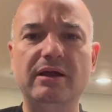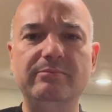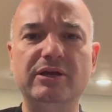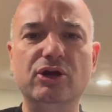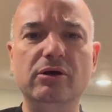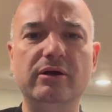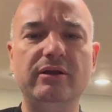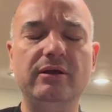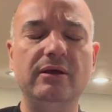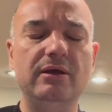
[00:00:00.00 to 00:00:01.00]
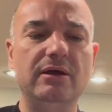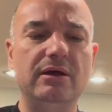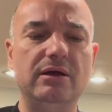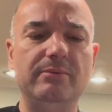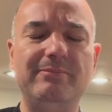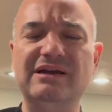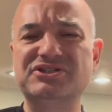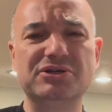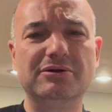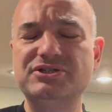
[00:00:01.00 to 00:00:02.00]
good. My
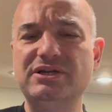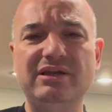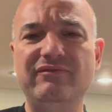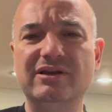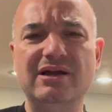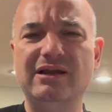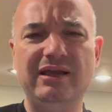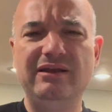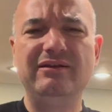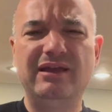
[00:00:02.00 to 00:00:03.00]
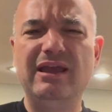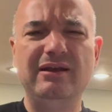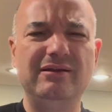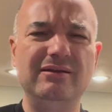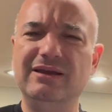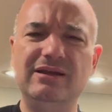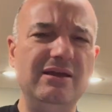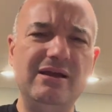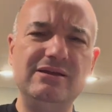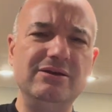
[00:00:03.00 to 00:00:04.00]
surgeon even kind of indicated, like,
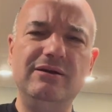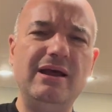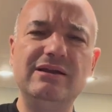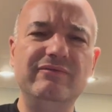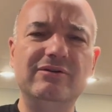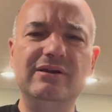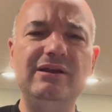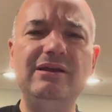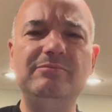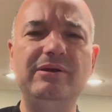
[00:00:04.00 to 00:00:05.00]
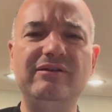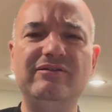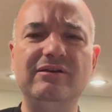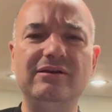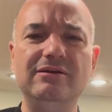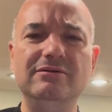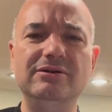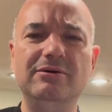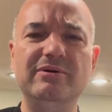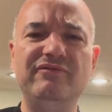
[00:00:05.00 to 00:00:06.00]
yeah, you're not even going to need PT.
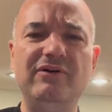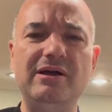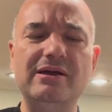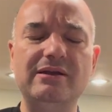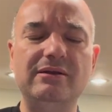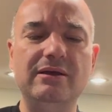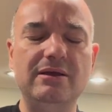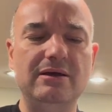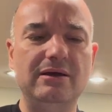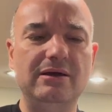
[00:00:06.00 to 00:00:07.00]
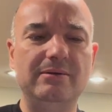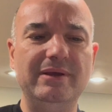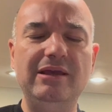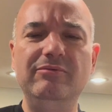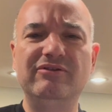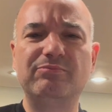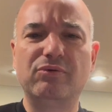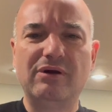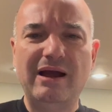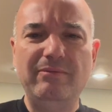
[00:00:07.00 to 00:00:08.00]
You'll be fine. He was
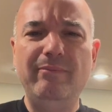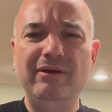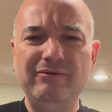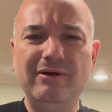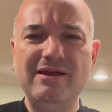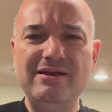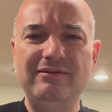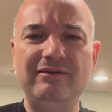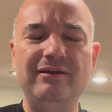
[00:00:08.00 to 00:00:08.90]
probably right,